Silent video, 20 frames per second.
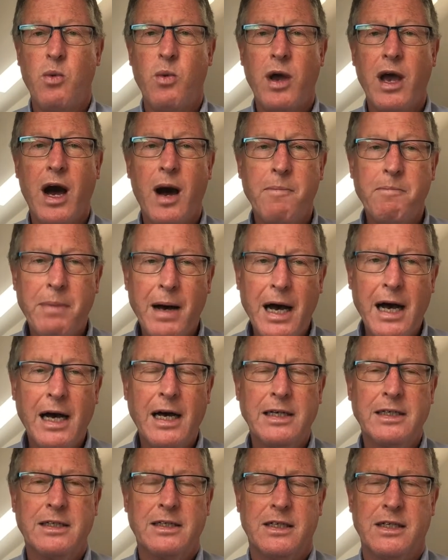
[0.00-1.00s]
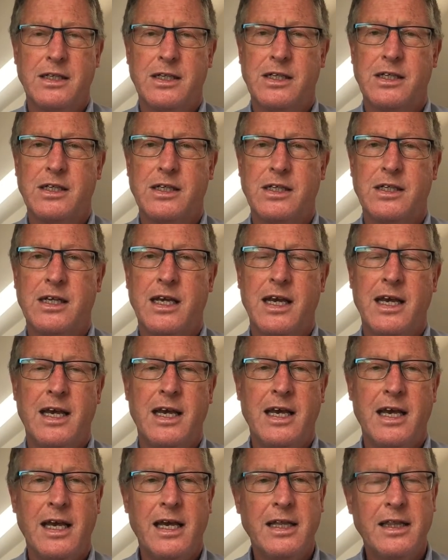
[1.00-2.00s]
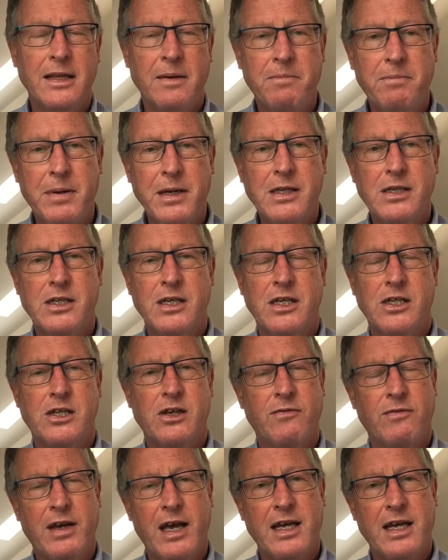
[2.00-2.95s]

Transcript: we are partners in the business of